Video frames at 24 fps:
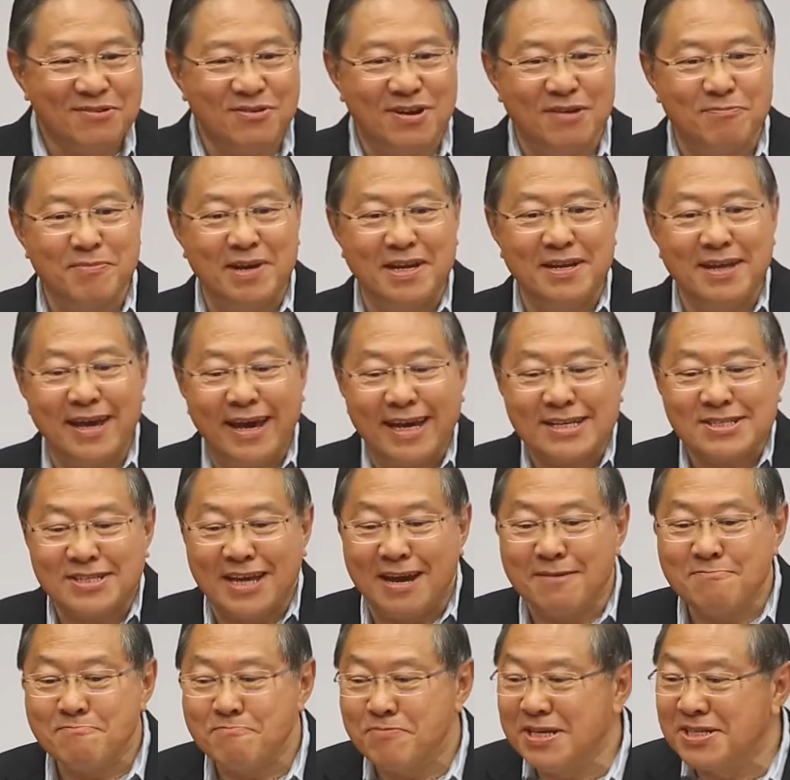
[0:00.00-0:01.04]
We have many
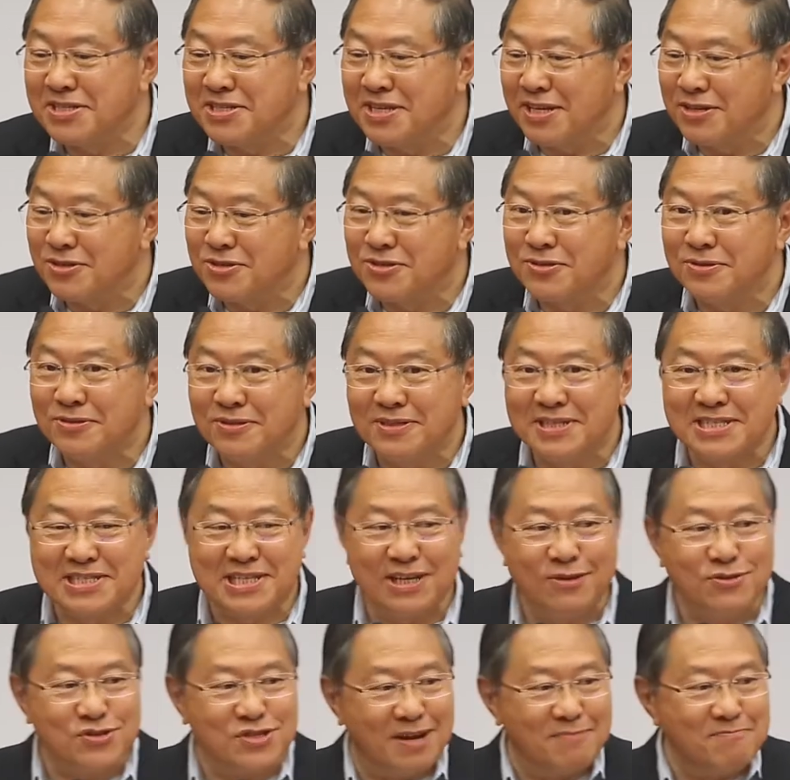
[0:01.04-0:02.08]
ex-MPs here too,
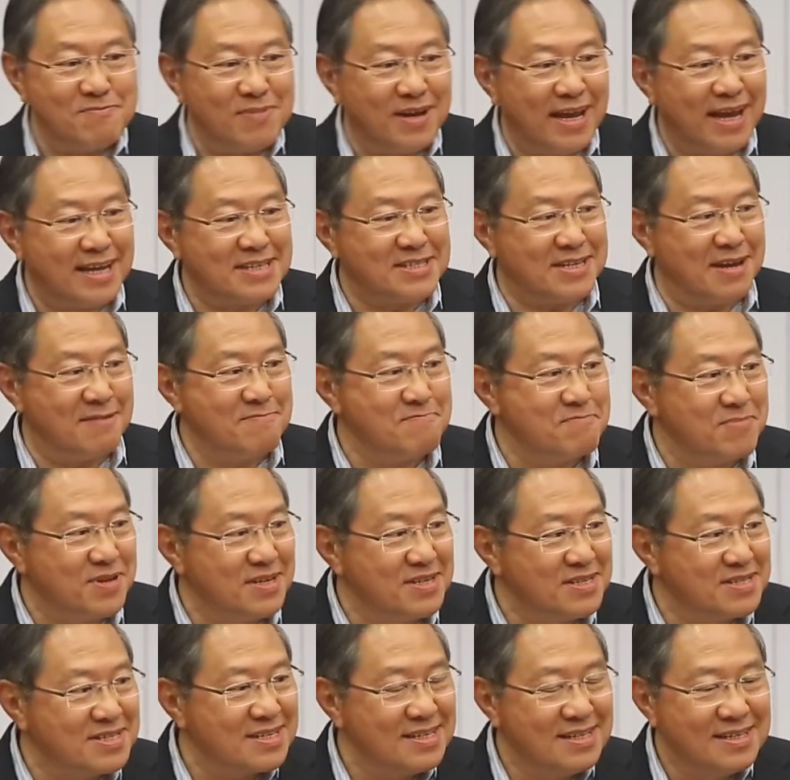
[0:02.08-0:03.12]
distinguished
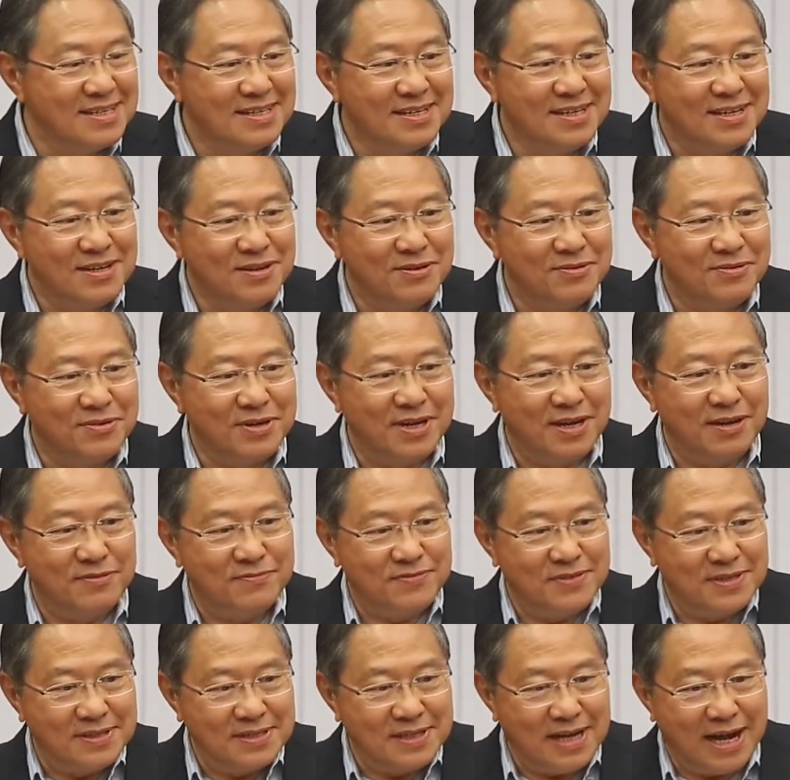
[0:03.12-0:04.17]
ex-MPs. We
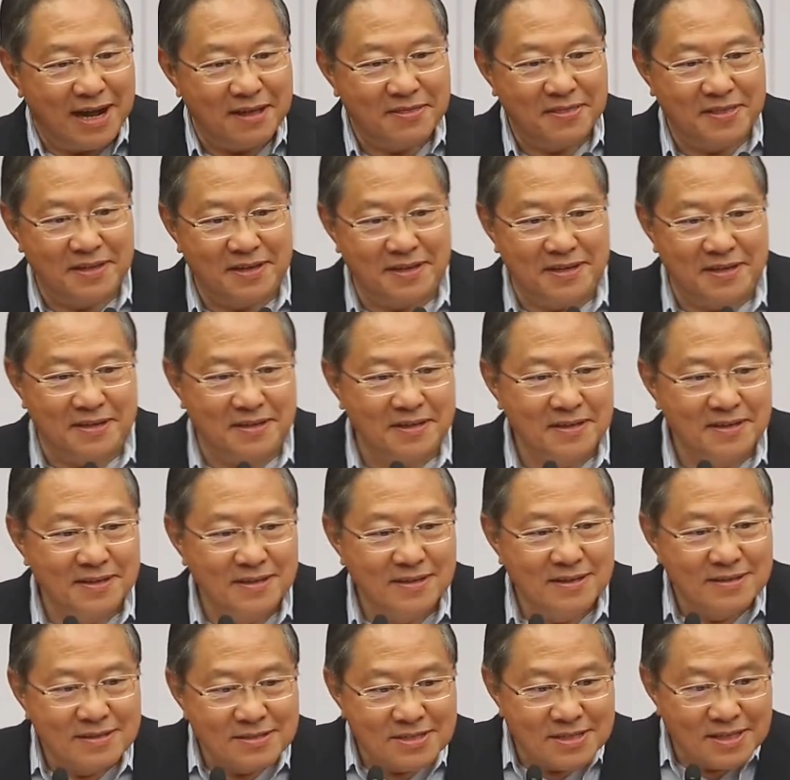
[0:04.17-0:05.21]
have Arthur,
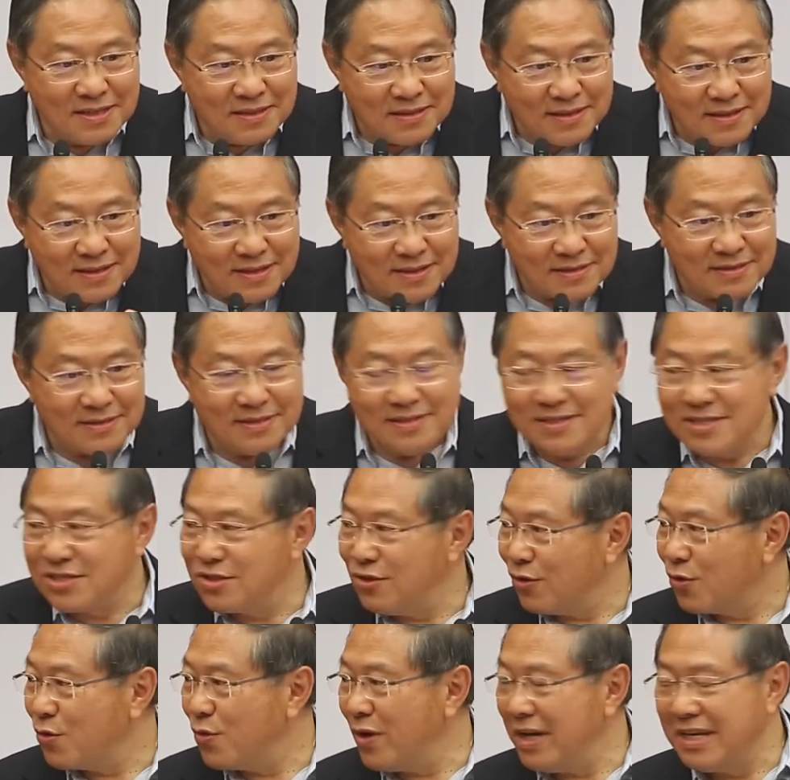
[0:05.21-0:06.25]
Cynthia is
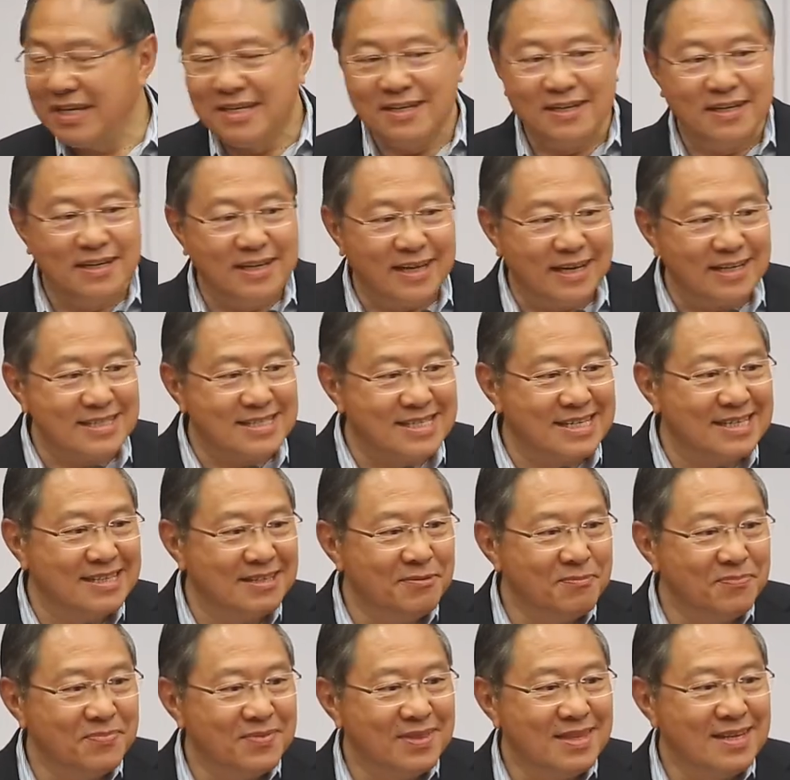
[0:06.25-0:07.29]
not quite here yet,
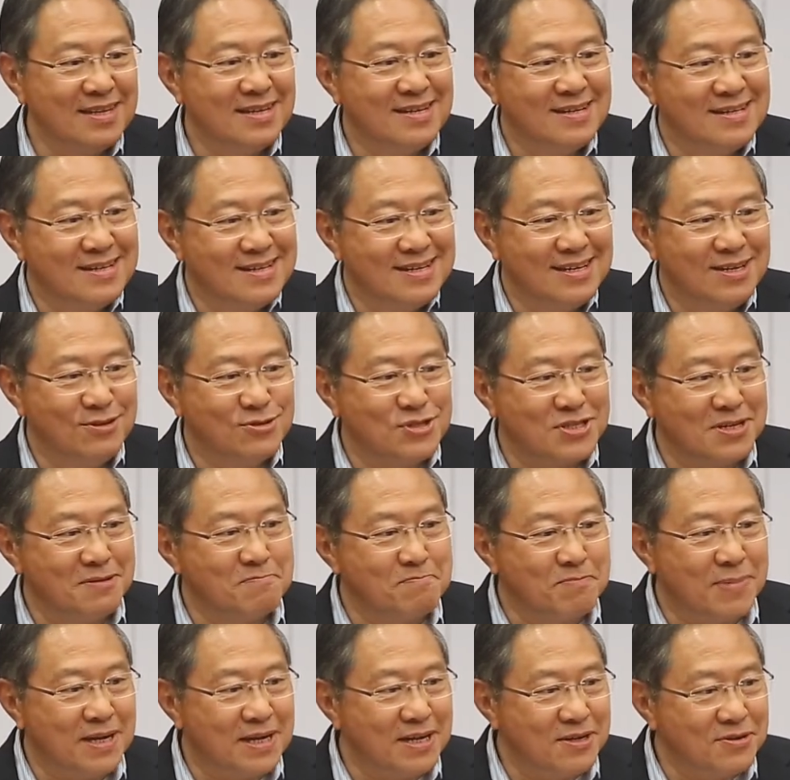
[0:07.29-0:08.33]
Liu
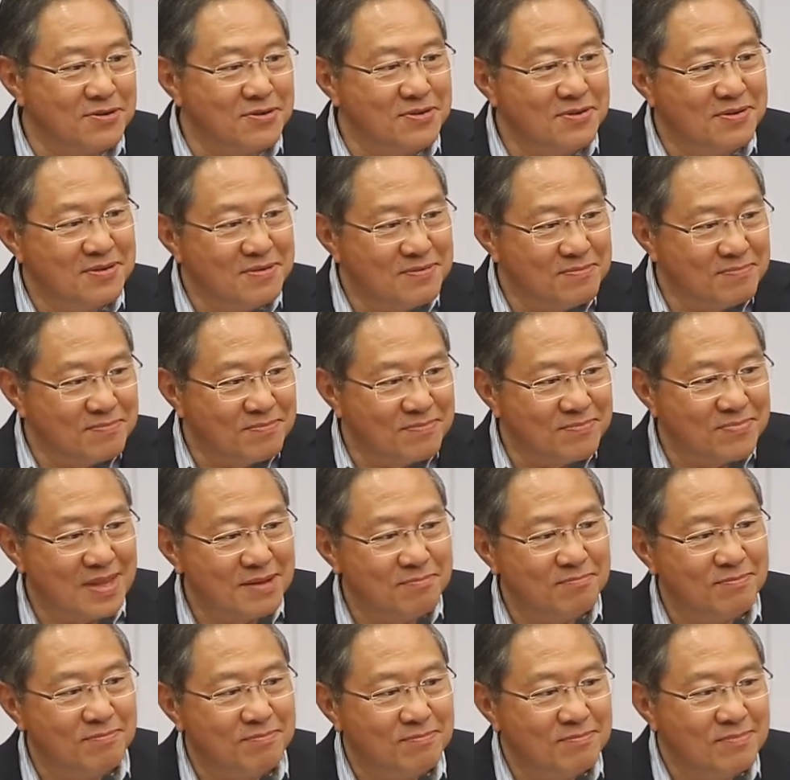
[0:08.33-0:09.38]
Sin Pao,
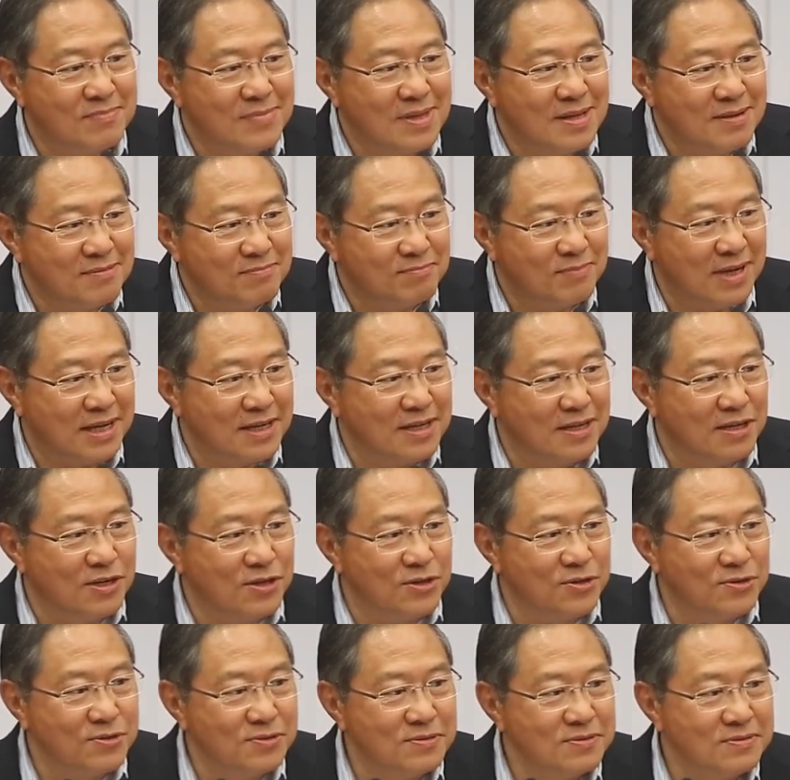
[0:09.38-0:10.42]
Michael
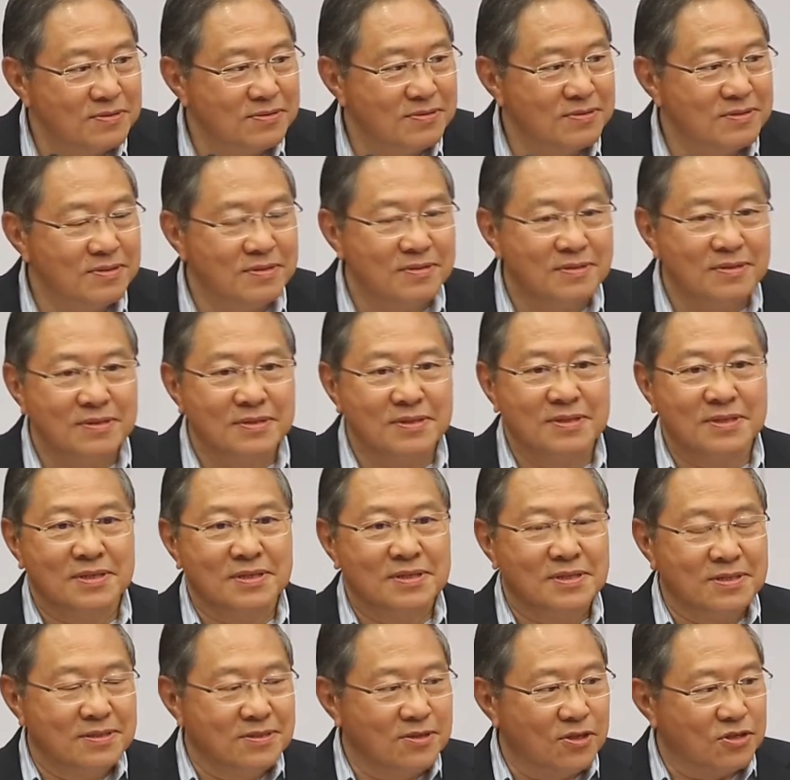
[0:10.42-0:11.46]
Liu,
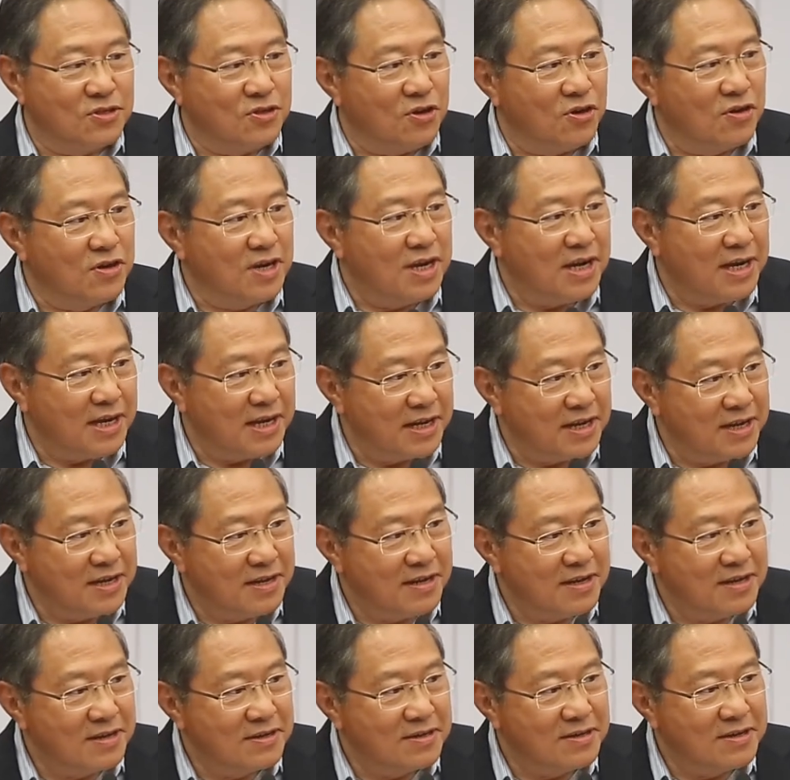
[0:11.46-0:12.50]
Dr. Hong
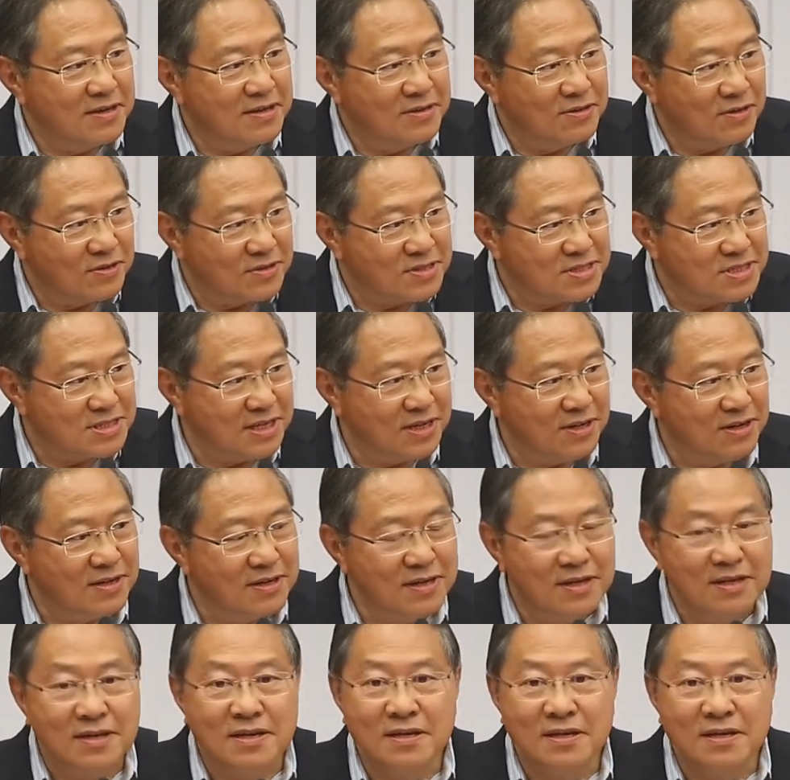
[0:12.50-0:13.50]
Hai, Dr. Sia.